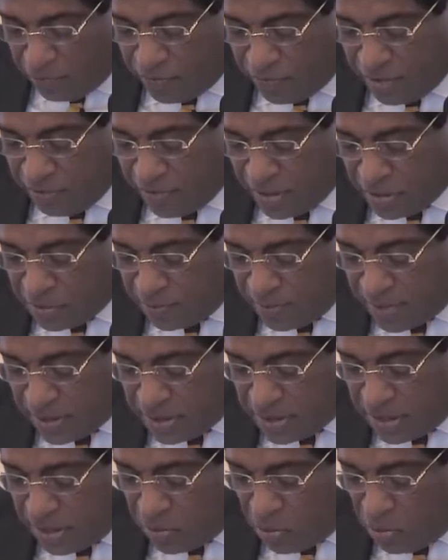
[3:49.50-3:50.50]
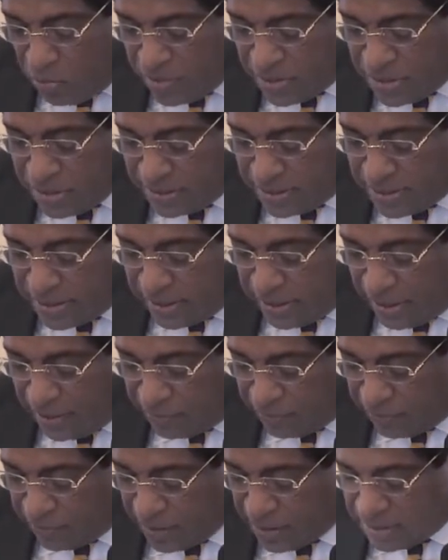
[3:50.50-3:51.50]
of investments in over 60
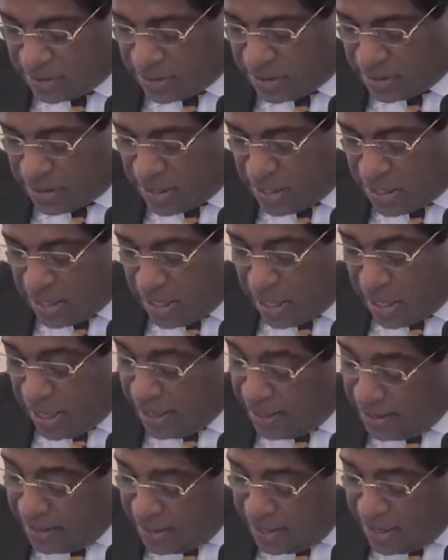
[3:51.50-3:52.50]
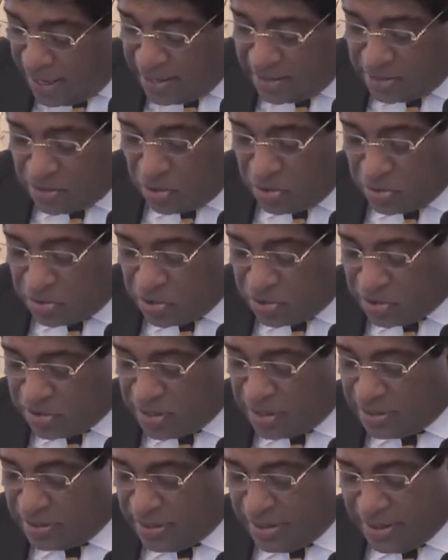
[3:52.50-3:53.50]
countries. India is also
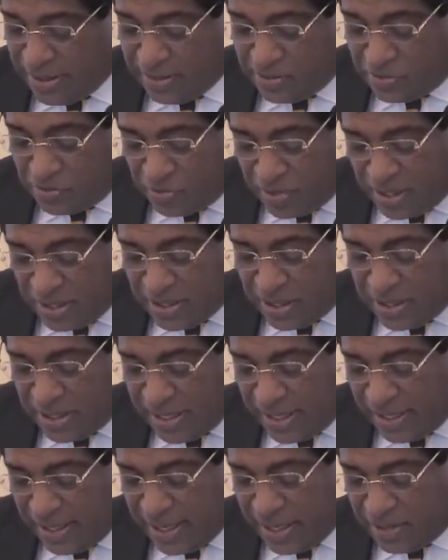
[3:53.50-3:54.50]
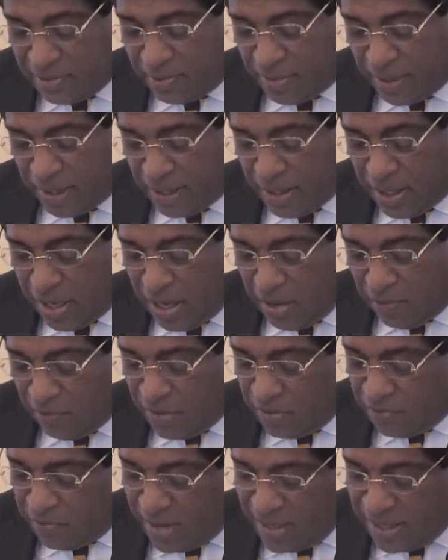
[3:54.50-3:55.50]
strengthening its regional engagement,
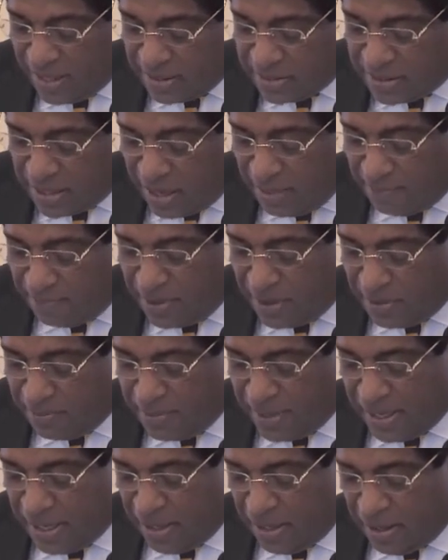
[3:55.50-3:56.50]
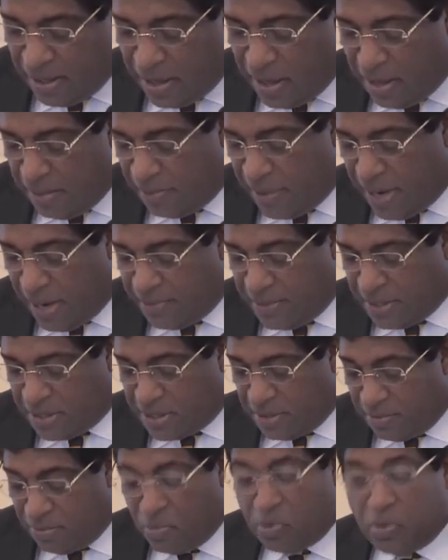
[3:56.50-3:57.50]
with one example being Prime
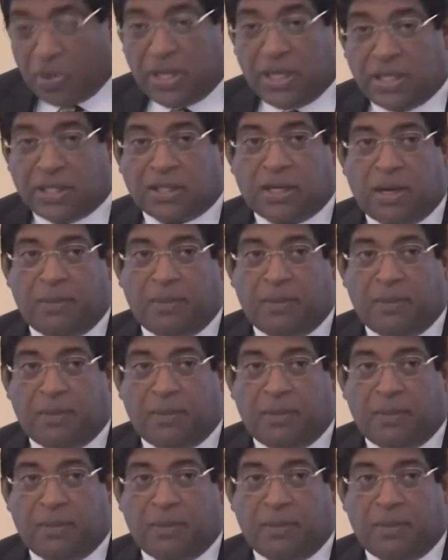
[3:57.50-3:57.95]
Minister Modi's